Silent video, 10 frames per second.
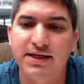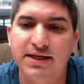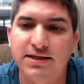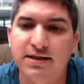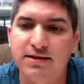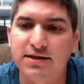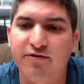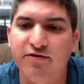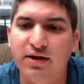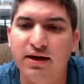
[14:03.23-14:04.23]
of
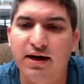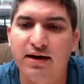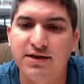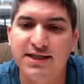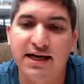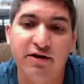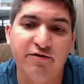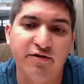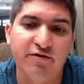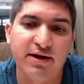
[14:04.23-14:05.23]
standoff
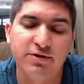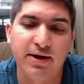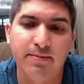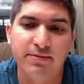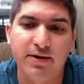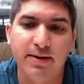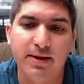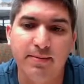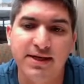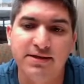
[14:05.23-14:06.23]
of around 20
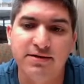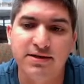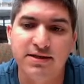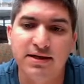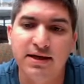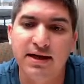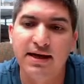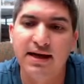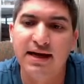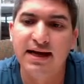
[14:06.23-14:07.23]
millimeters.
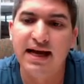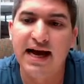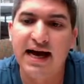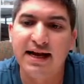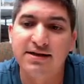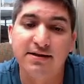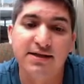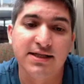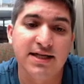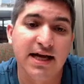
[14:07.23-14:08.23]
And the
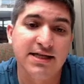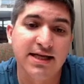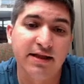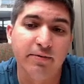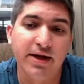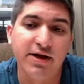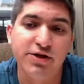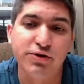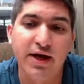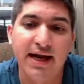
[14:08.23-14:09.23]
design said that we could
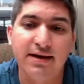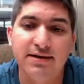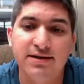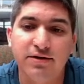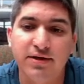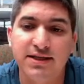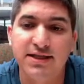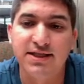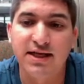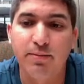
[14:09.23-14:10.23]
do that. So this
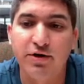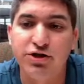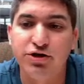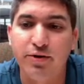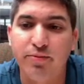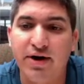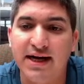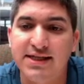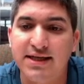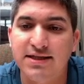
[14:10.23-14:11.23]
is somewhat true in
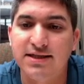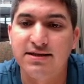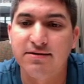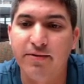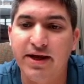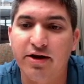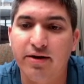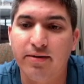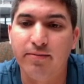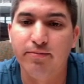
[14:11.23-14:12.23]
practice. We
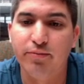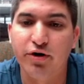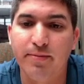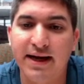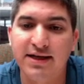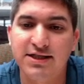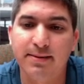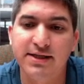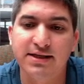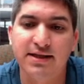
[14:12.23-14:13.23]
can put a
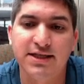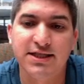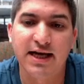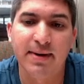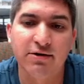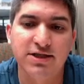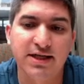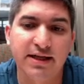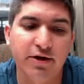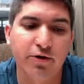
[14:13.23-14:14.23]
magnetometer this time
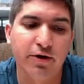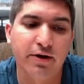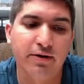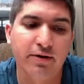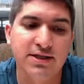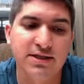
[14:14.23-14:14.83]
outside the coils